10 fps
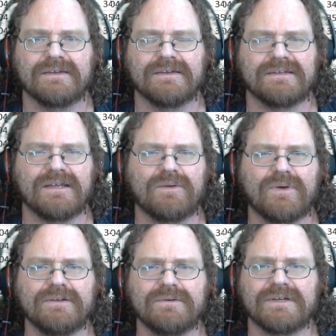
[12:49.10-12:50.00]
Now
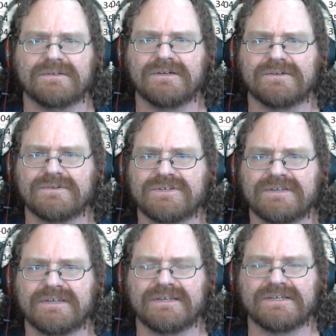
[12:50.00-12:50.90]
one quick note
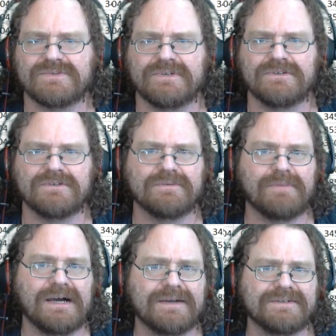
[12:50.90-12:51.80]
is when you do the
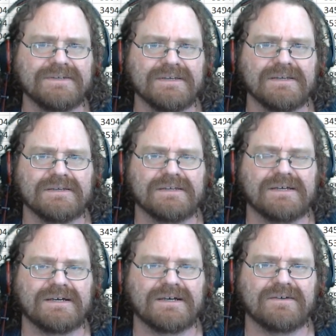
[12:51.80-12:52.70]
model
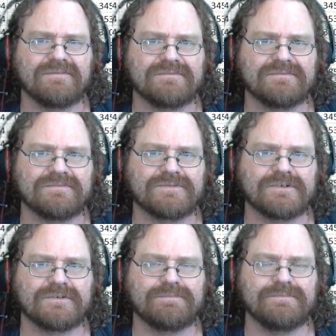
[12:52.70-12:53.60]

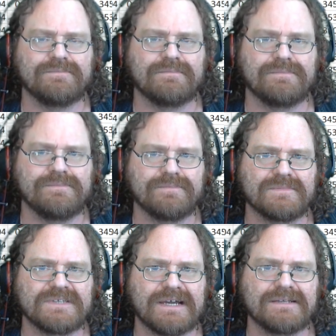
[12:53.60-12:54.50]
for
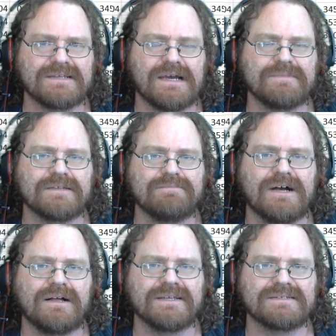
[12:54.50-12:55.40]
diatomic and
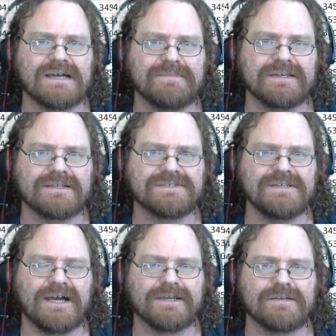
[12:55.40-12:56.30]
polyatomic, it's
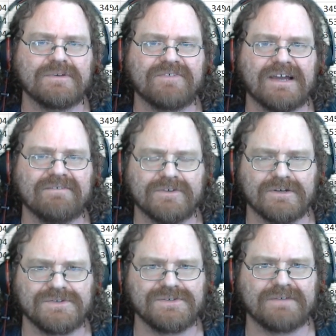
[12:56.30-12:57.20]
not going to be
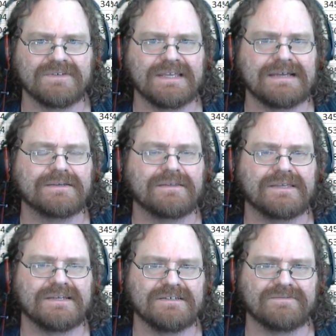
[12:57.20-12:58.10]
5/3. You have to calculate
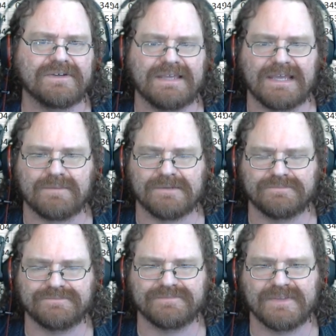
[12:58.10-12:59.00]
a different gamma.
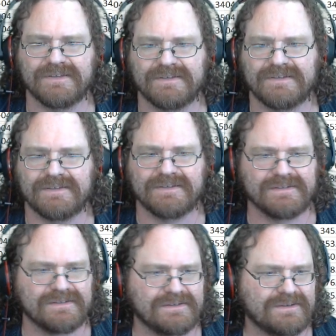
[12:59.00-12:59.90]

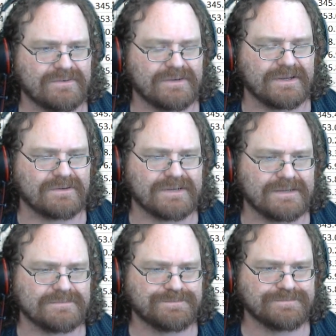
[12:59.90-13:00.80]
All right, great.
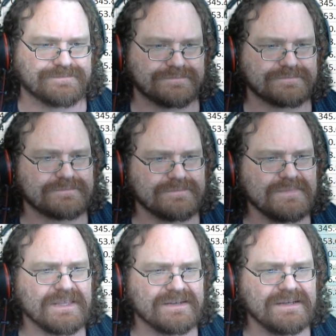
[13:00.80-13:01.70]

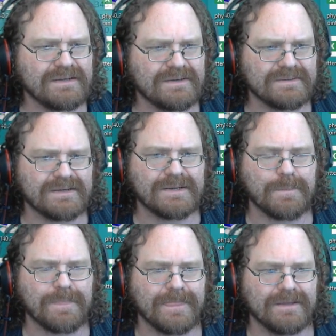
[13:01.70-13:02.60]

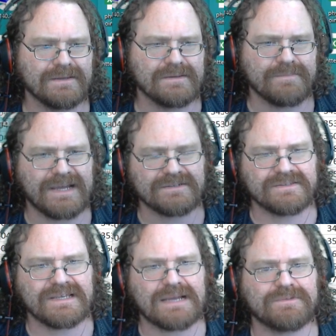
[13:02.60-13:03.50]
Now back to
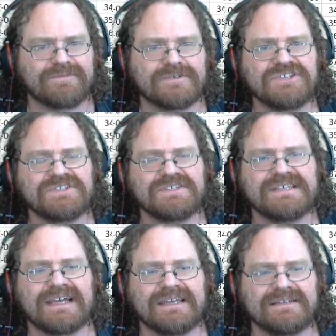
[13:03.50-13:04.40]
the applet for just a
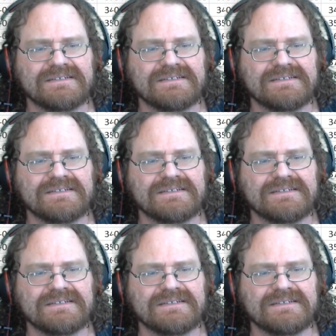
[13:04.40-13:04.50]
second.